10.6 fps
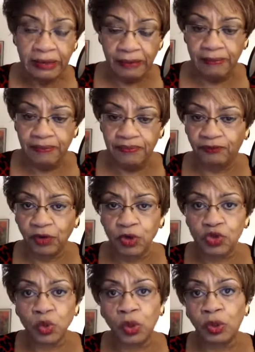
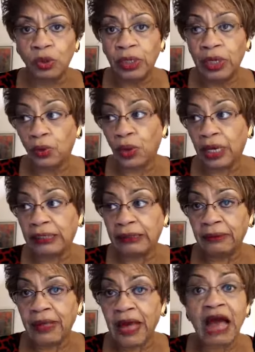virtual
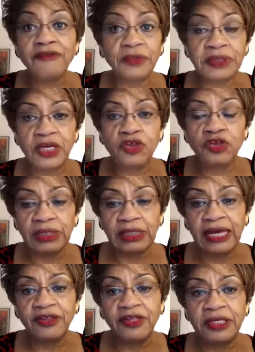uh, conversations
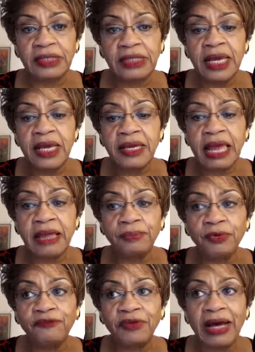like this can
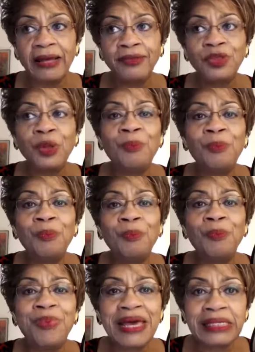provide the
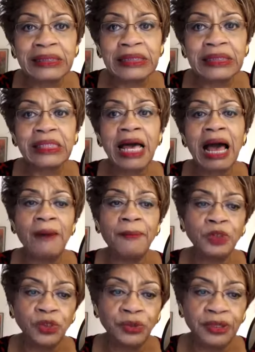best
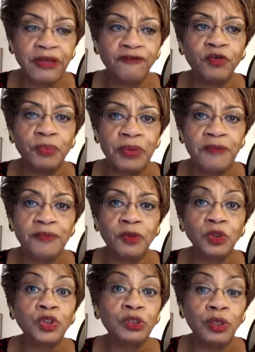opportunity for people
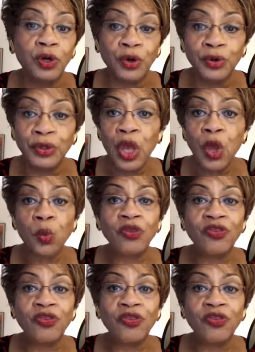to learn with